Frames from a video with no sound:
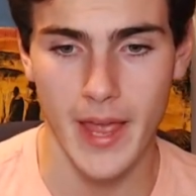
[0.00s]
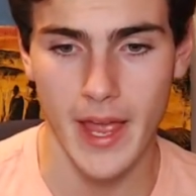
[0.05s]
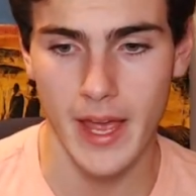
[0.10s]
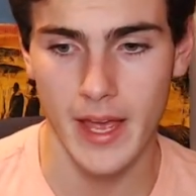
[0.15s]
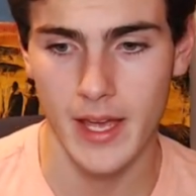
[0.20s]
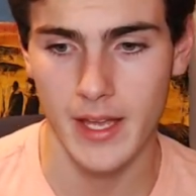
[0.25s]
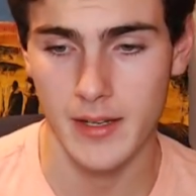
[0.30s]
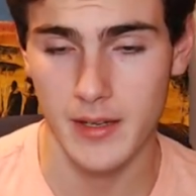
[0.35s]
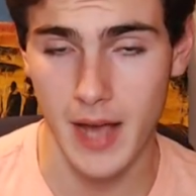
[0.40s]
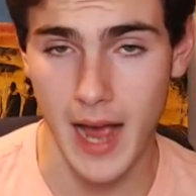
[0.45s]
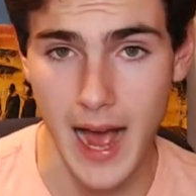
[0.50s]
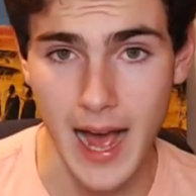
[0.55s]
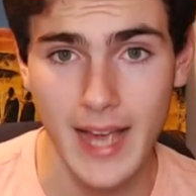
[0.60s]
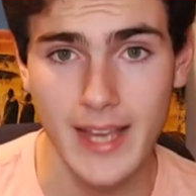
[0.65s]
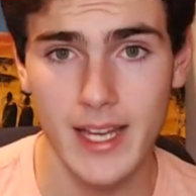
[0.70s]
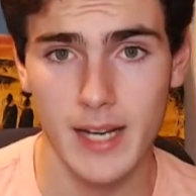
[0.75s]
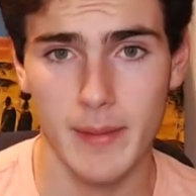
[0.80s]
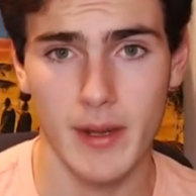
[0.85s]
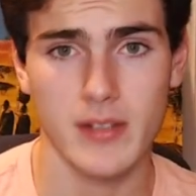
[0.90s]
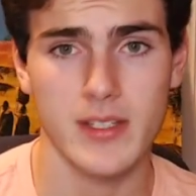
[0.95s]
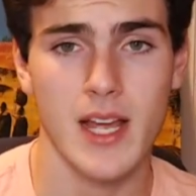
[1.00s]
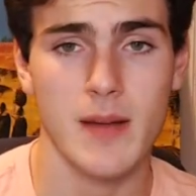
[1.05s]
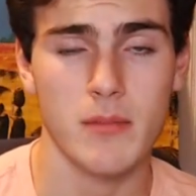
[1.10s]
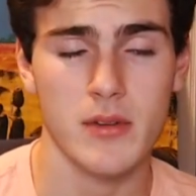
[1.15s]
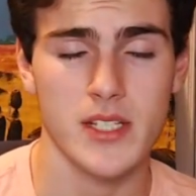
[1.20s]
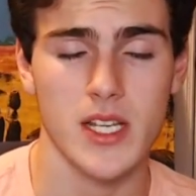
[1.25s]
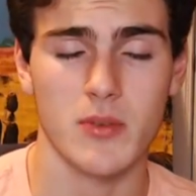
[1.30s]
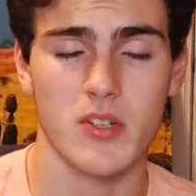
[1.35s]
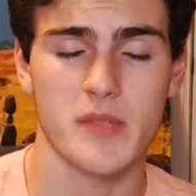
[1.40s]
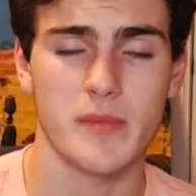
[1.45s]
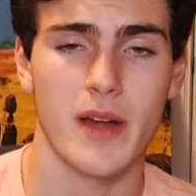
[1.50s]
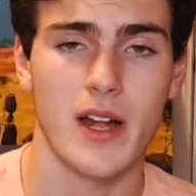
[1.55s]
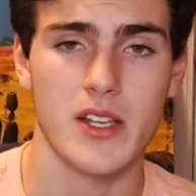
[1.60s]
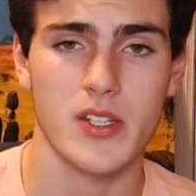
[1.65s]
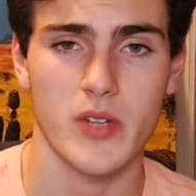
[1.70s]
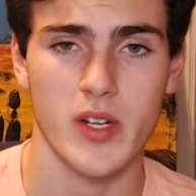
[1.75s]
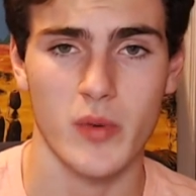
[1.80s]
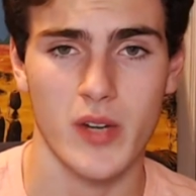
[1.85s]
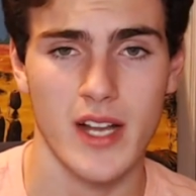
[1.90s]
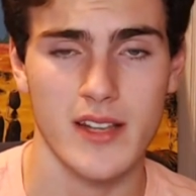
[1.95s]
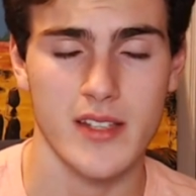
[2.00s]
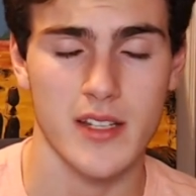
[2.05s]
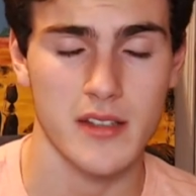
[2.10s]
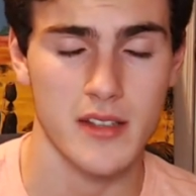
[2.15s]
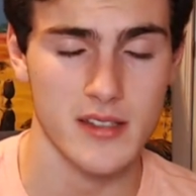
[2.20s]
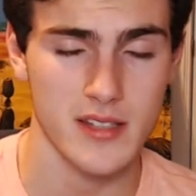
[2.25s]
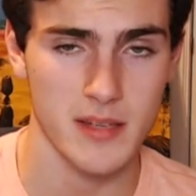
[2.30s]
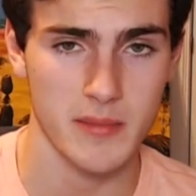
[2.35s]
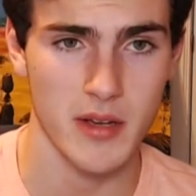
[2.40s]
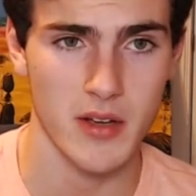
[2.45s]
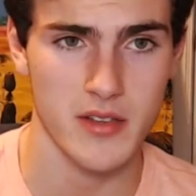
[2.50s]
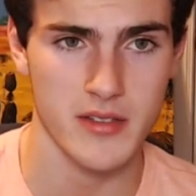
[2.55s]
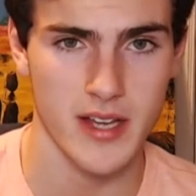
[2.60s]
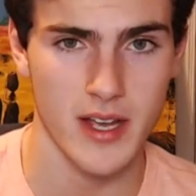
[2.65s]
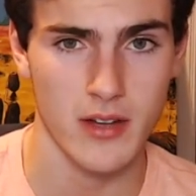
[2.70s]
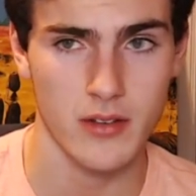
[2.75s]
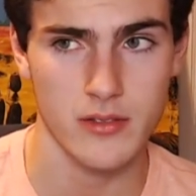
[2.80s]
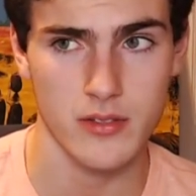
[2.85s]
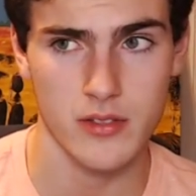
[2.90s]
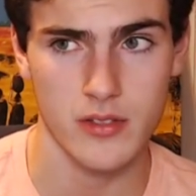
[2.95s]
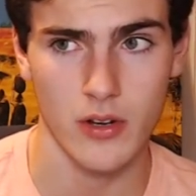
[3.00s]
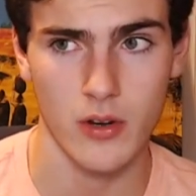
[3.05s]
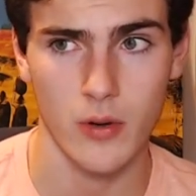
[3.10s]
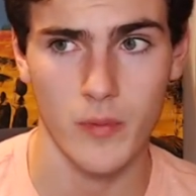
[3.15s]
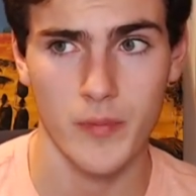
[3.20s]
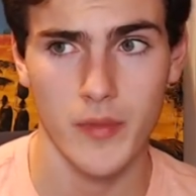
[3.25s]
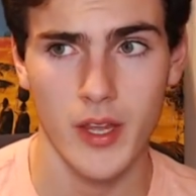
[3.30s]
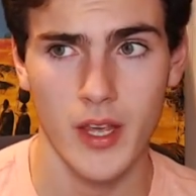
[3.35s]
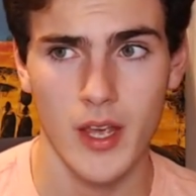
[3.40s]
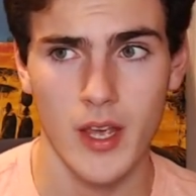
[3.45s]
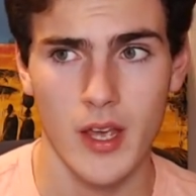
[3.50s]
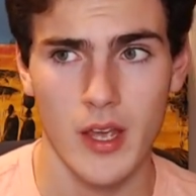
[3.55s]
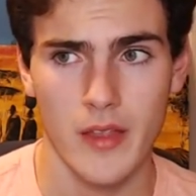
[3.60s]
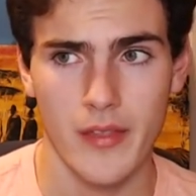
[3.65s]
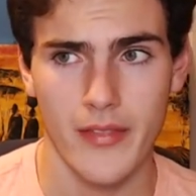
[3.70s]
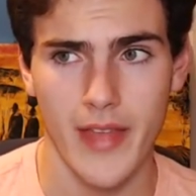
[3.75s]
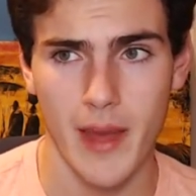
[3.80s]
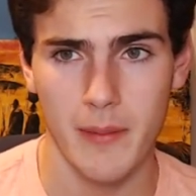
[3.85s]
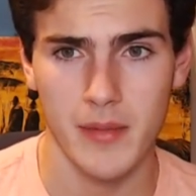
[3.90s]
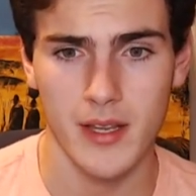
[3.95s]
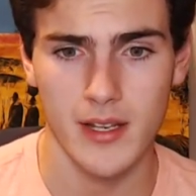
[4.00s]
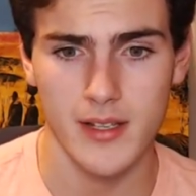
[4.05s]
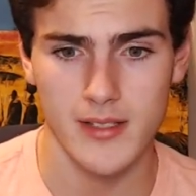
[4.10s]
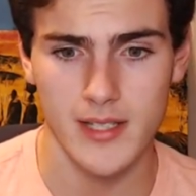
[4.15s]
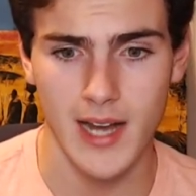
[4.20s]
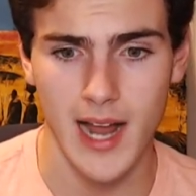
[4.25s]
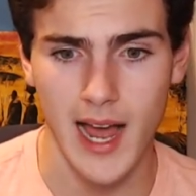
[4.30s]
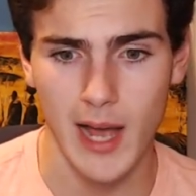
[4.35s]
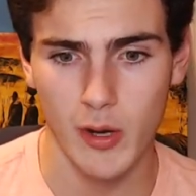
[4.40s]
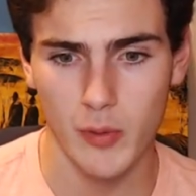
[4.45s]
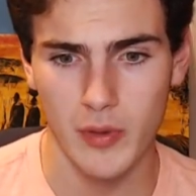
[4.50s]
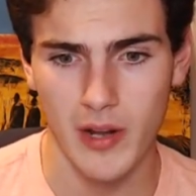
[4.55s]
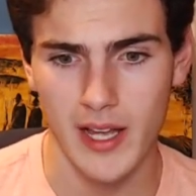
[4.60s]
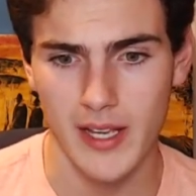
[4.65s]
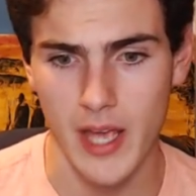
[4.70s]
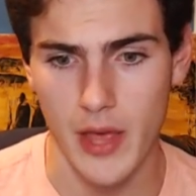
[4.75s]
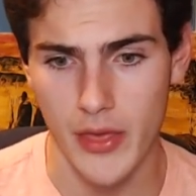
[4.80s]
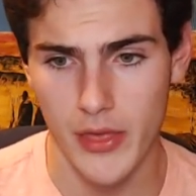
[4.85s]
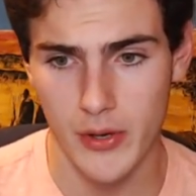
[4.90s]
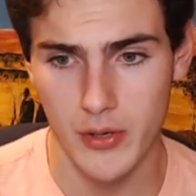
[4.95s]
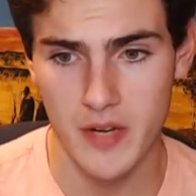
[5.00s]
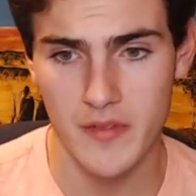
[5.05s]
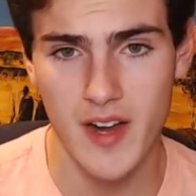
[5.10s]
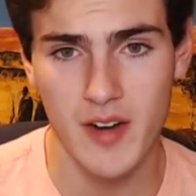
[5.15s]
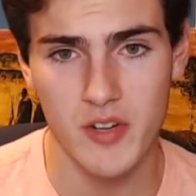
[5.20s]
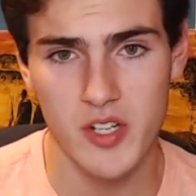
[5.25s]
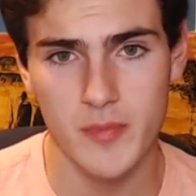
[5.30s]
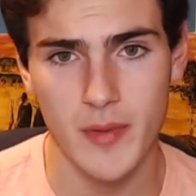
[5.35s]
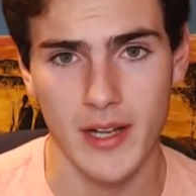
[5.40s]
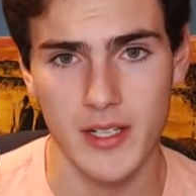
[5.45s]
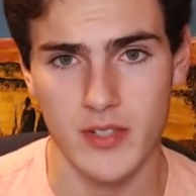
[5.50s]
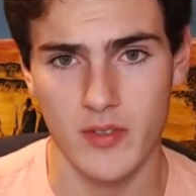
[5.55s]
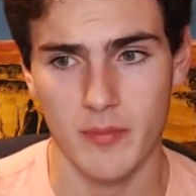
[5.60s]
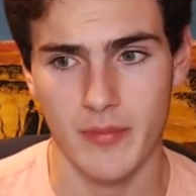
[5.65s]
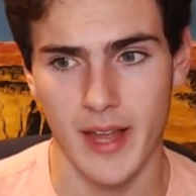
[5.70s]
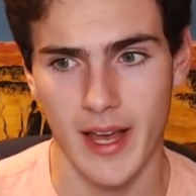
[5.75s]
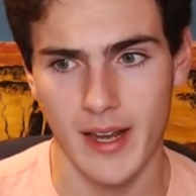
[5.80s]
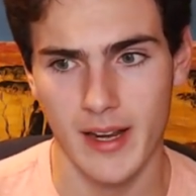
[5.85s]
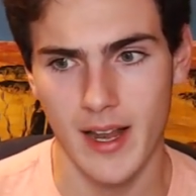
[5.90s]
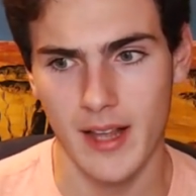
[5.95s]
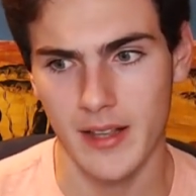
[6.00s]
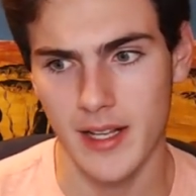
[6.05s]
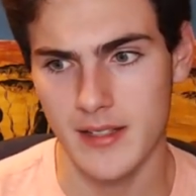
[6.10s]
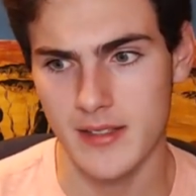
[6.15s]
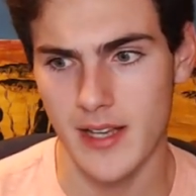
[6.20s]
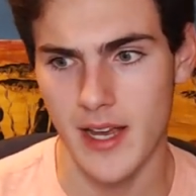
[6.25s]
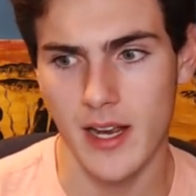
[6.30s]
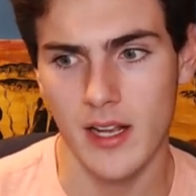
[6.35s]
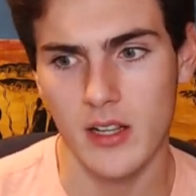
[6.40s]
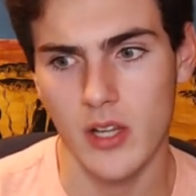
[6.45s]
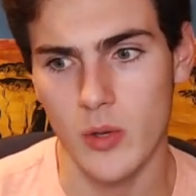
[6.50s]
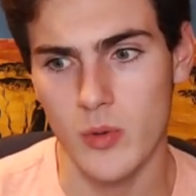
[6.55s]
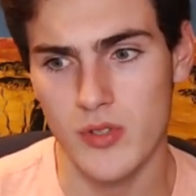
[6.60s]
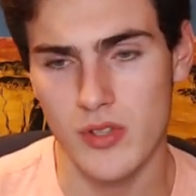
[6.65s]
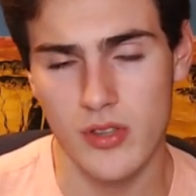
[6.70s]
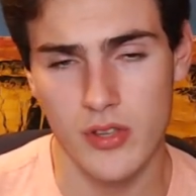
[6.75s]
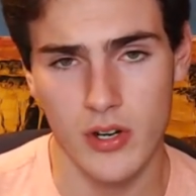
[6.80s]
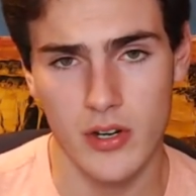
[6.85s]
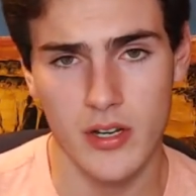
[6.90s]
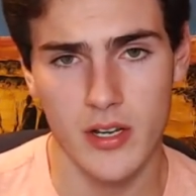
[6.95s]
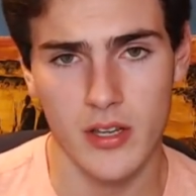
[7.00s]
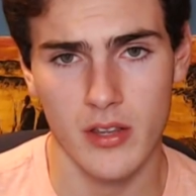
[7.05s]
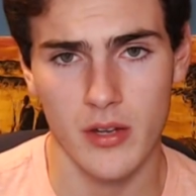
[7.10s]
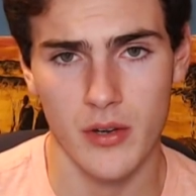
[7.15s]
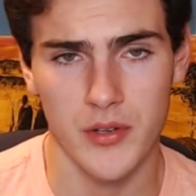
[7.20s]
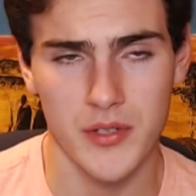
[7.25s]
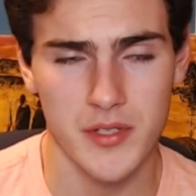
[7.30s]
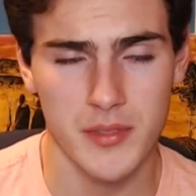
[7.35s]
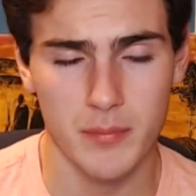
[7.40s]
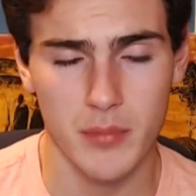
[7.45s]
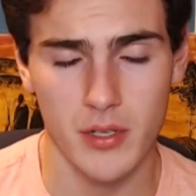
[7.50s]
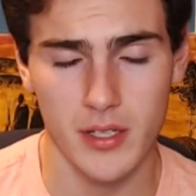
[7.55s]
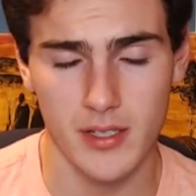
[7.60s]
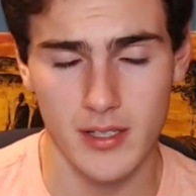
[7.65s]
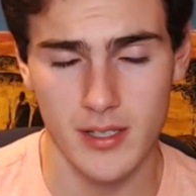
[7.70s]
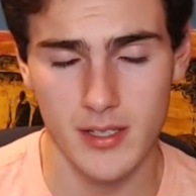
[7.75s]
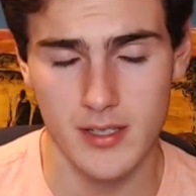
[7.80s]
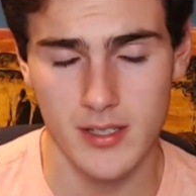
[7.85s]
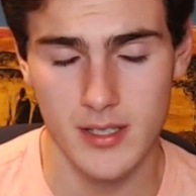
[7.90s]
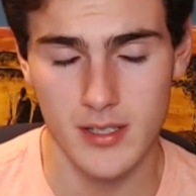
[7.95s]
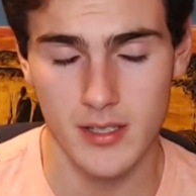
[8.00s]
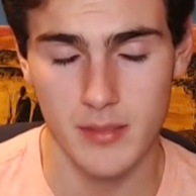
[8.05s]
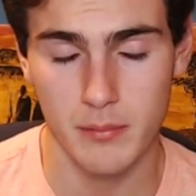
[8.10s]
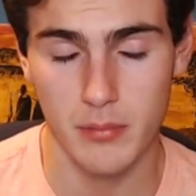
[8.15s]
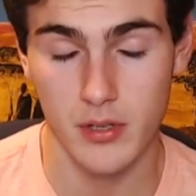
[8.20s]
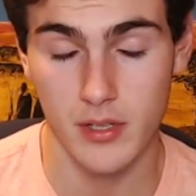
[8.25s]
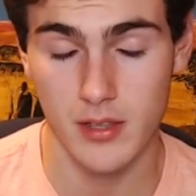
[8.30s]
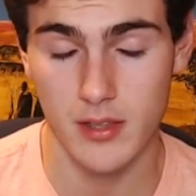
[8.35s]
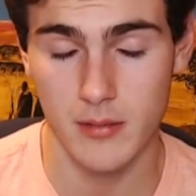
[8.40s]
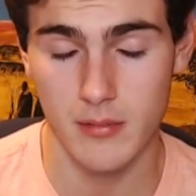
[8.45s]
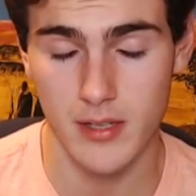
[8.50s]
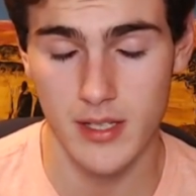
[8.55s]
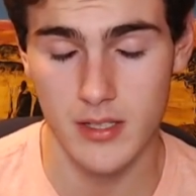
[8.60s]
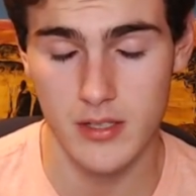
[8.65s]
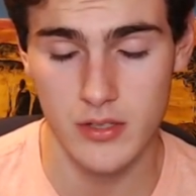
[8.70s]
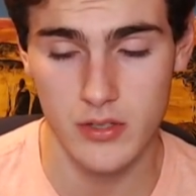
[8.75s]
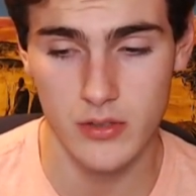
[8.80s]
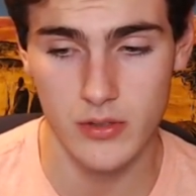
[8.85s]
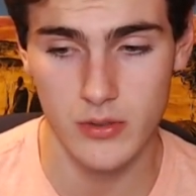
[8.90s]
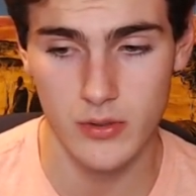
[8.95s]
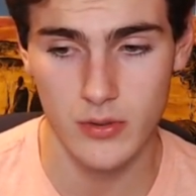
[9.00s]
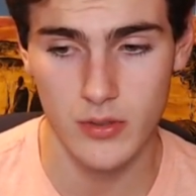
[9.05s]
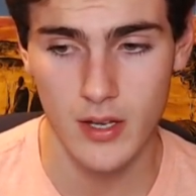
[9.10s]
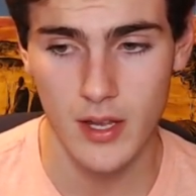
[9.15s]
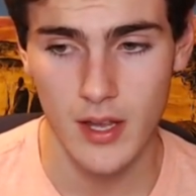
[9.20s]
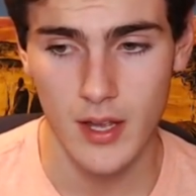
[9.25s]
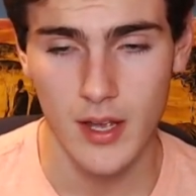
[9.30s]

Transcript: And I get about 10% response rate when I send these emails out. So that means that I would probably get 35 responses from that. Let's say I close 30 of those, putting them into